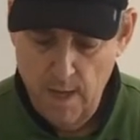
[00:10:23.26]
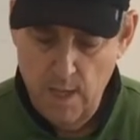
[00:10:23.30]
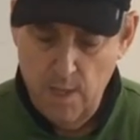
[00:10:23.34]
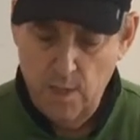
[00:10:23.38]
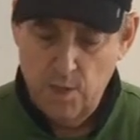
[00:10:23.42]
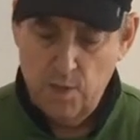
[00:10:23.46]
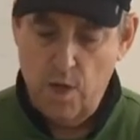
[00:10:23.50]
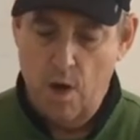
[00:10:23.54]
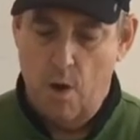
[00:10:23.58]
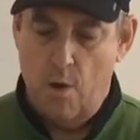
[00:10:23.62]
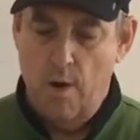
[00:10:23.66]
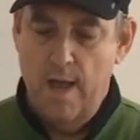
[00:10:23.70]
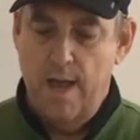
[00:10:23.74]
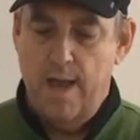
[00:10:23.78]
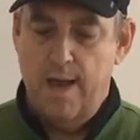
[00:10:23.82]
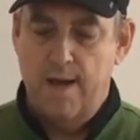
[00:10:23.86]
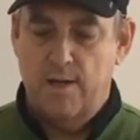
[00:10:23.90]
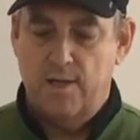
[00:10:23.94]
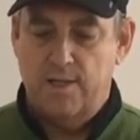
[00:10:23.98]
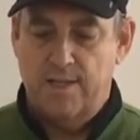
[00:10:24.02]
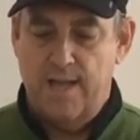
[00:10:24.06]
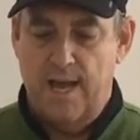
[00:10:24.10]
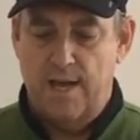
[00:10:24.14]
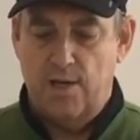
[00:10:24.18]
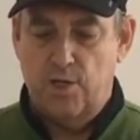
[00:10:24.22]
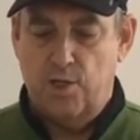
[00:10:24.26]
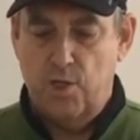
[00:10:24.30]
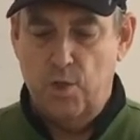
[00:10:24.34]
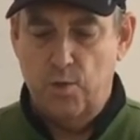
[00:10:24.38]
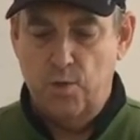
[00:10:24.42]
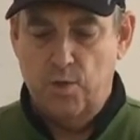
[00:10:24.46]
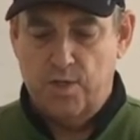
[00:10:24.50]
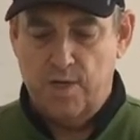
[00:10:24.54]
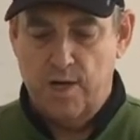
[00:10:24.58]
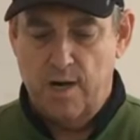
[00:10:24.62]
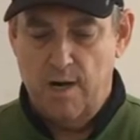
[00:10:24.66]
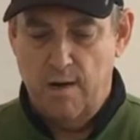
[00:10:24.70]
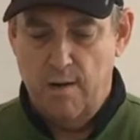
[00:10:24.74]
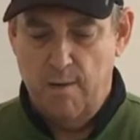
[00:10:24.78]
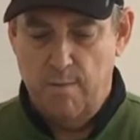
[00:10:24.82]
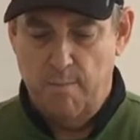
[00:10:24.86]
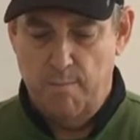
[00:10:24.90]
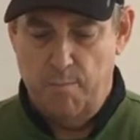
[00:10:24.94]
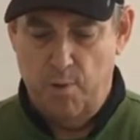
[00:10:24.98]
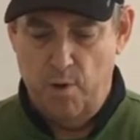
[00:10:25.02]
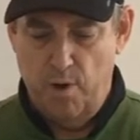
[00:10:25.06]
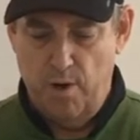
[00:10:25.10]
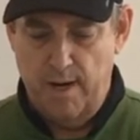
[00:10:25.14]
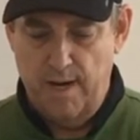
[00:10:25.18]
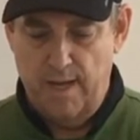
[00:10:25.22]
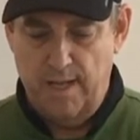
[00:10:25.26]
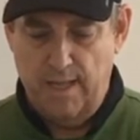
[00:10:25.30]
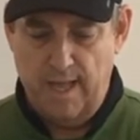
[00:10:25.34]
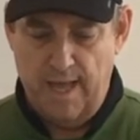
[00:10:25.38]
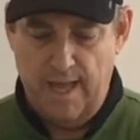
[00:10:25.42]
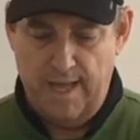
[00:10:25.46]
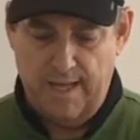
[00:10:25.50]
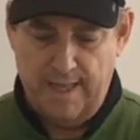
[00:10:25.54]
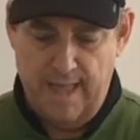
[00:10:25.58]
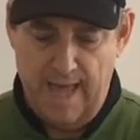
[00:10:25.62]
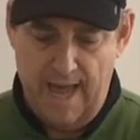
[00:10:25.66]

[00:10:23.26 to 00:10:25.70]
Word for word: So here's that juicer. Put it in like